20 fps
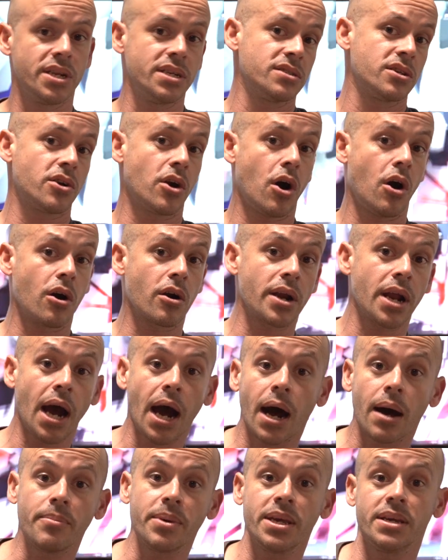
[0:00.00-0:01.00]
Is it a hard
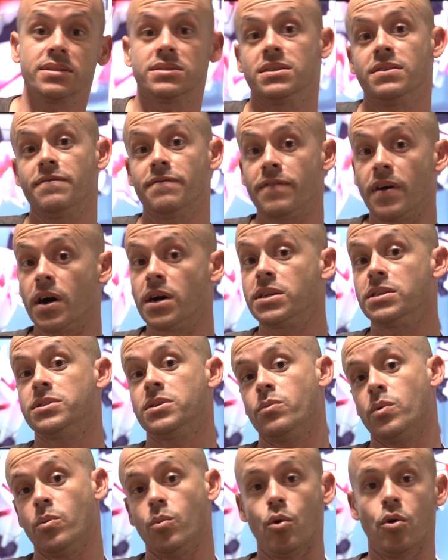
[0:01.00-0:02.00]
hobby? Is it fun? Is
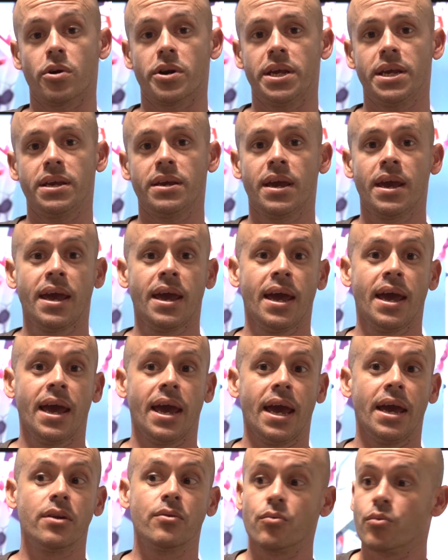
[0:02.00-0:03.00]
it rewarding?
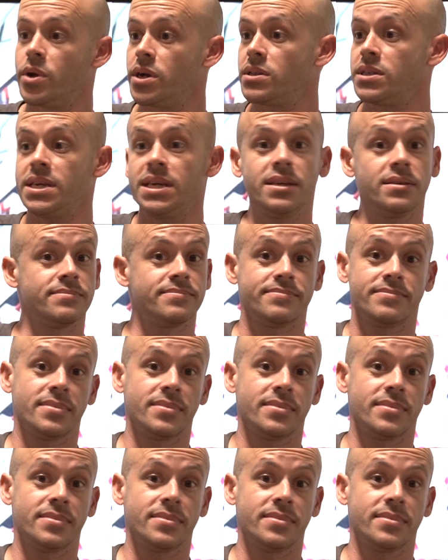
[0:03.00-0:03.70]
And really,